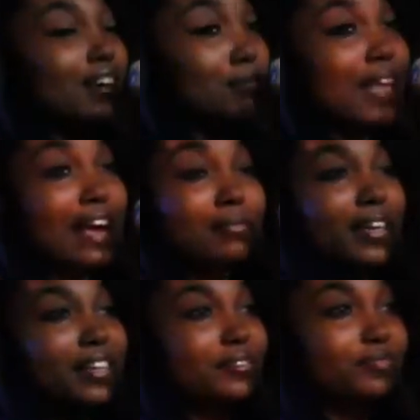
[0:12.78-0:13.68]
a black
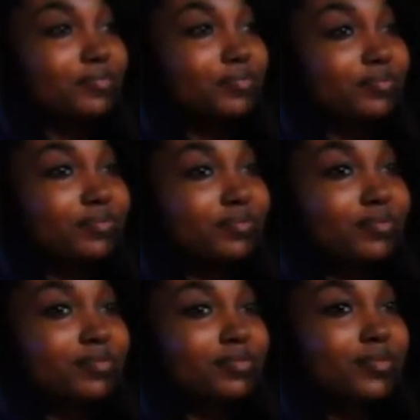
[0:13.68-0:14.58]
man.
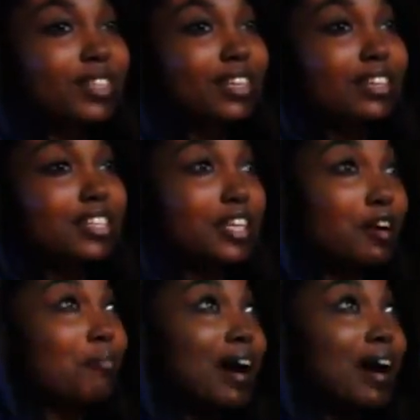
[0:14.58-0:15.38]
Tell